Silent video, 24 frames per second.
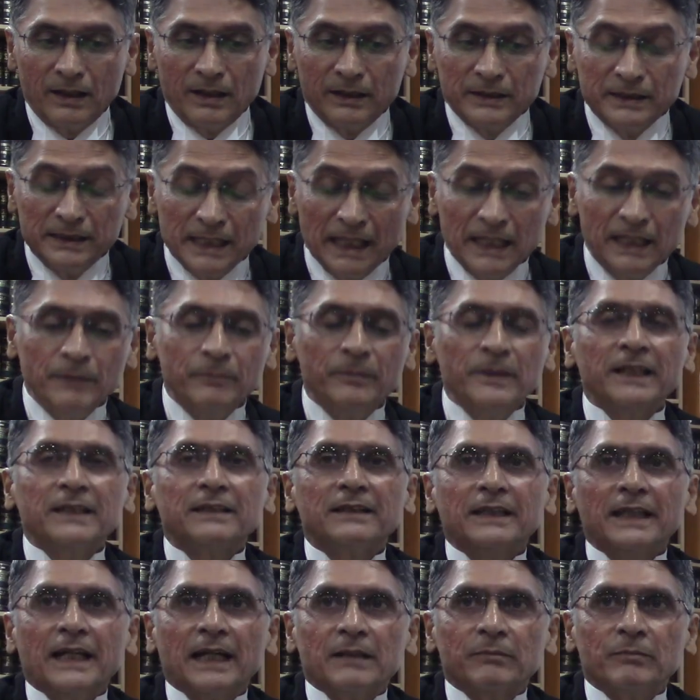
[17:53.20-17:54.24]

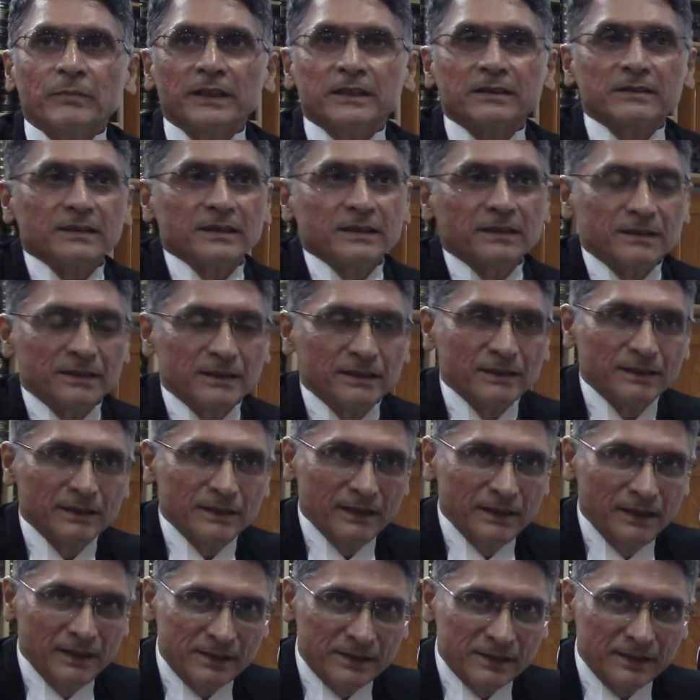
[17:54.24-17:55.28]
Deliberately admitted,
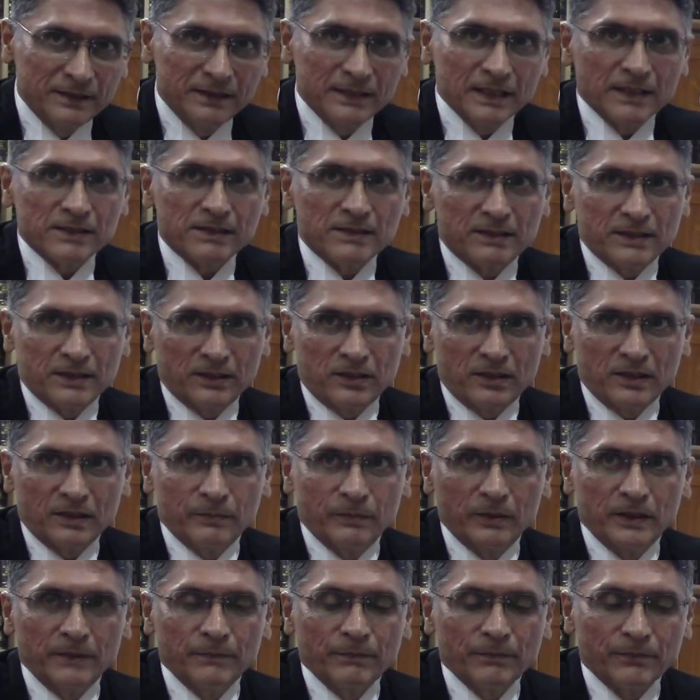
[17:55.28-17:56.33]
is it
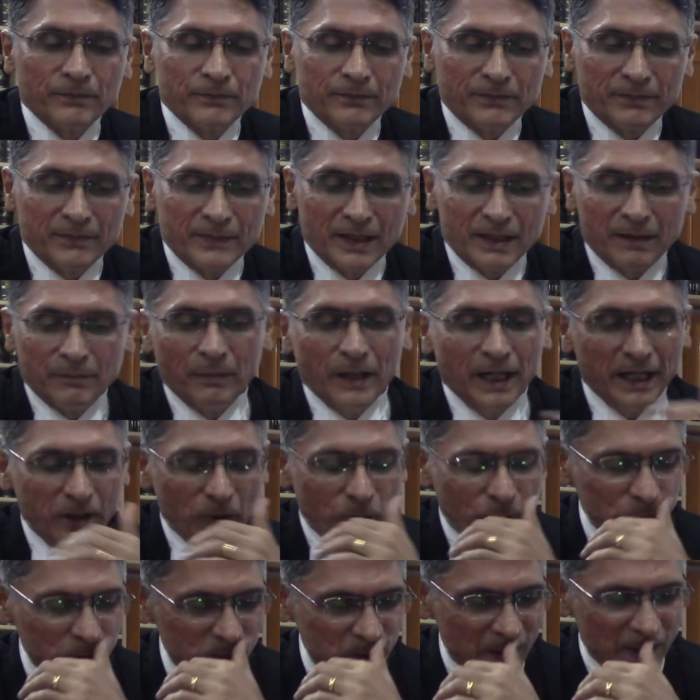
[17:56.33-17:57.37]
justiciable? My
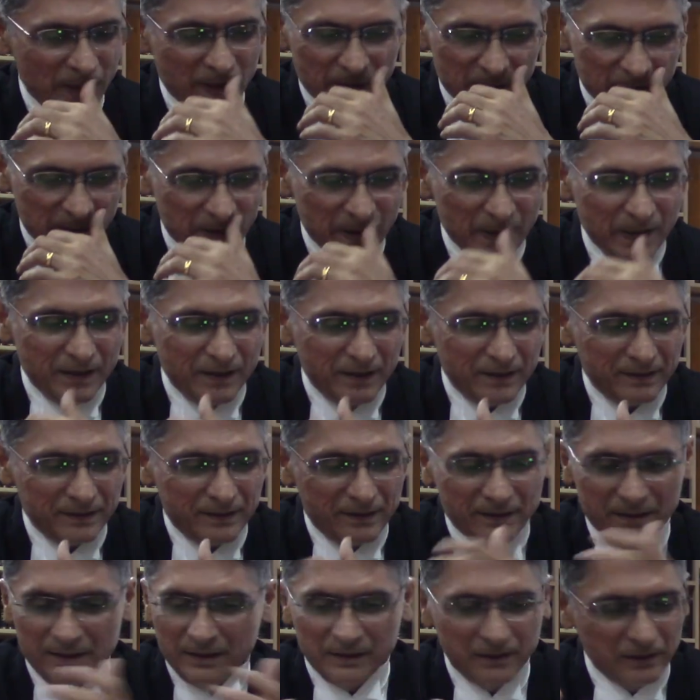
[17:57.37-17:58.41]
own,
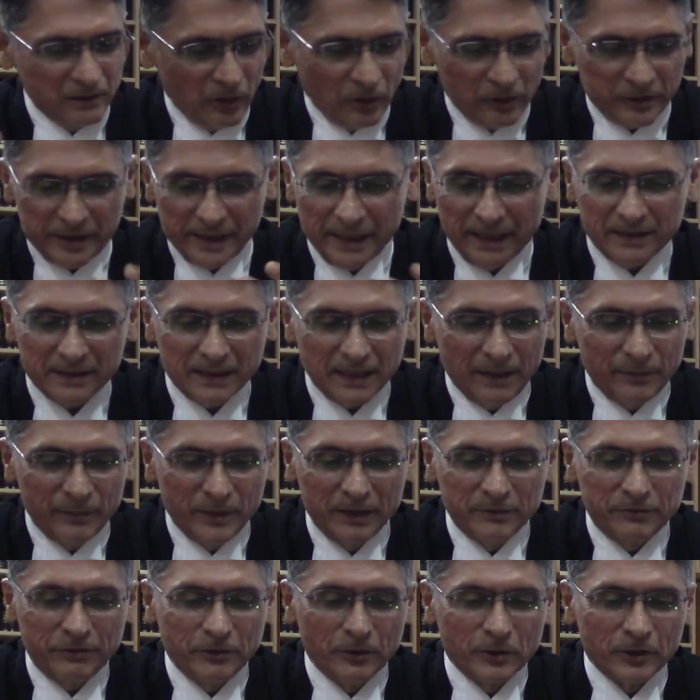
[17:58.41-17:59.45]
not yet come
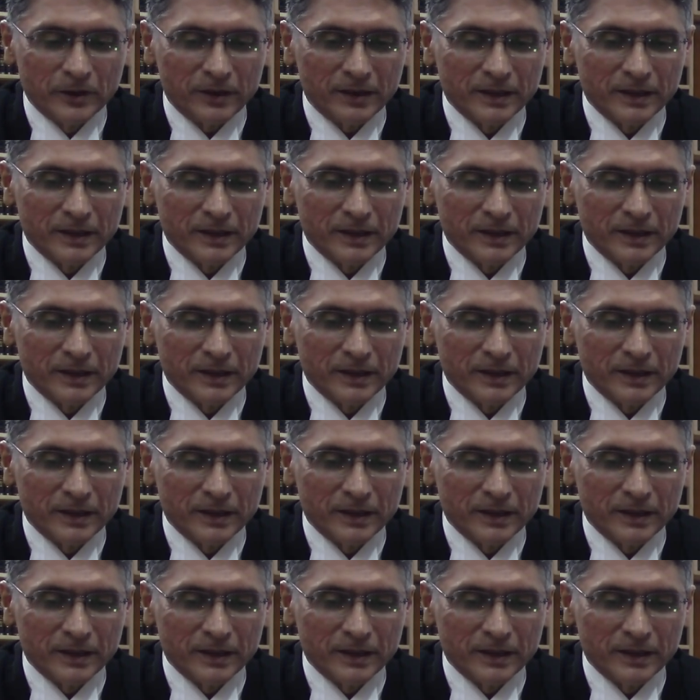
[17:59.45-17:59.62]
in for